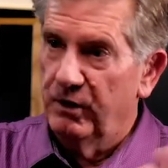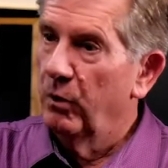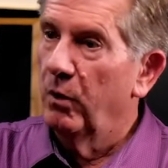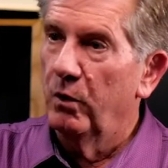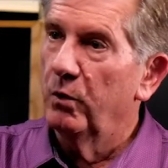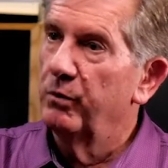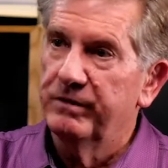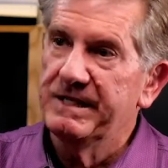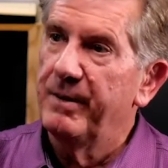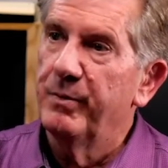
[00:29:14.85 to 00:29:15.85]
all over
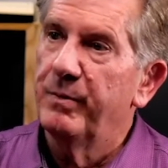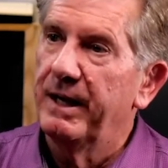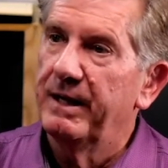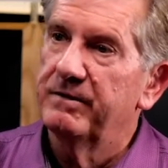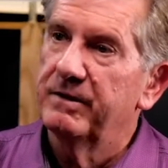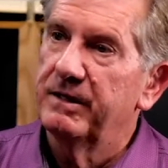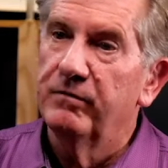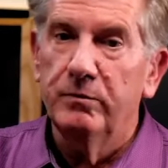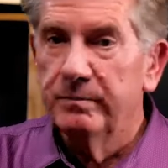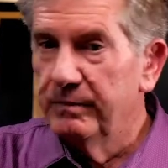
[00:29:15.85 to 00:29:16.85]
Tampa Bay to give
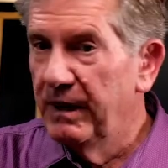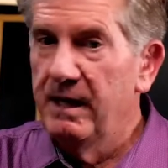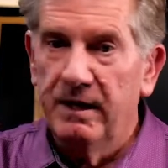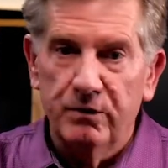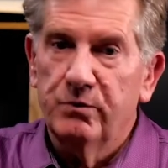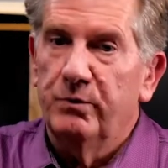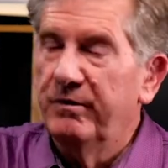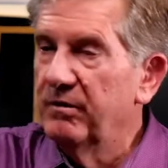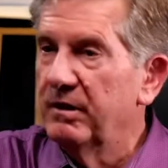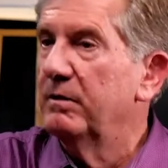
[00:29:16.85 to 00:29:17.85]
them, hey, here's what we
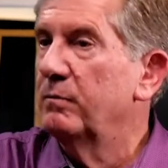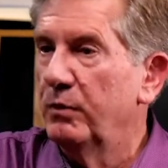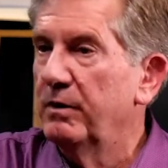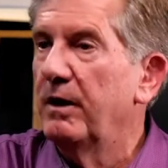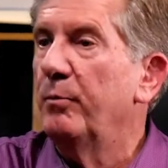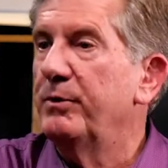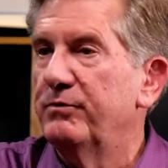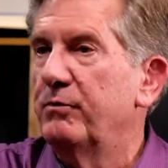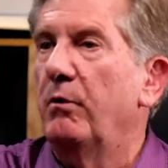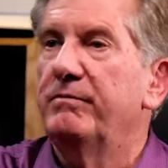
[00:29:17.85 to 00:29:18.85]
think would help you
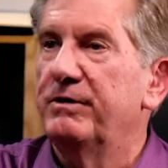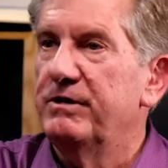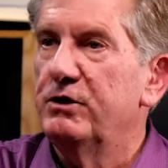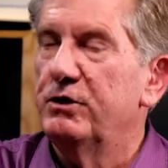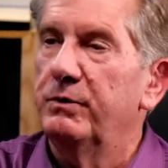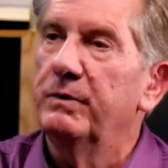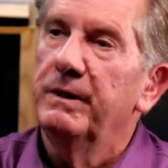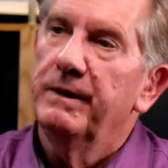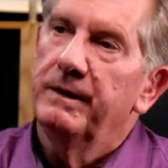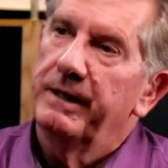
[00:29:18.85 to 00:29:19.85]
solve this issue,
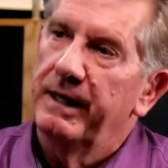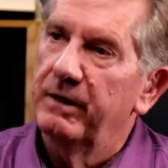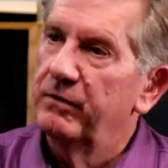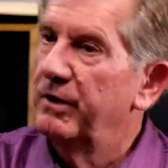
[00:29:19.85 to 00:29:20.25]
and